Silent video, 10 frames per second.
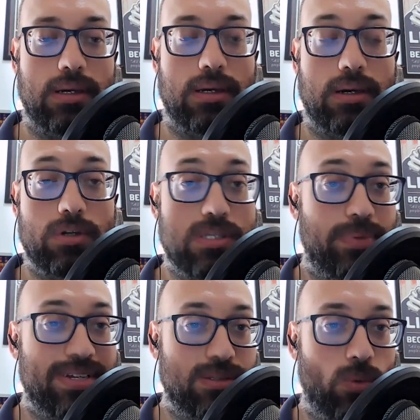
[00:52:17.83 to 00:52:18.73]
what's the
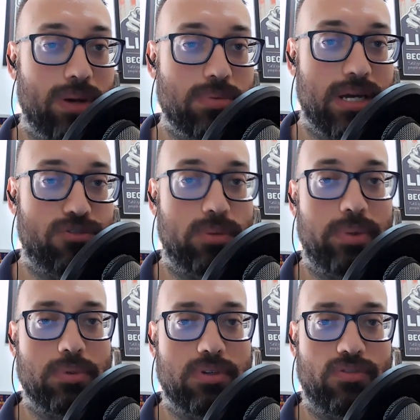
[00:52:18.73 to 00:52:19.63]
best website for
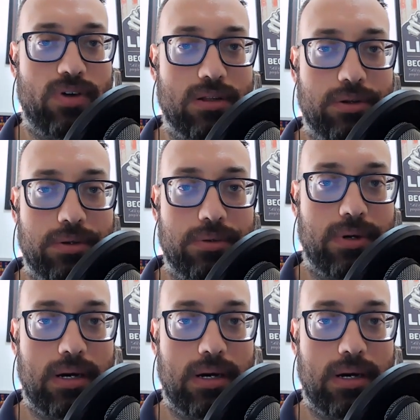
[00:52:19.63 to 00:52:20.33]
people to follow you?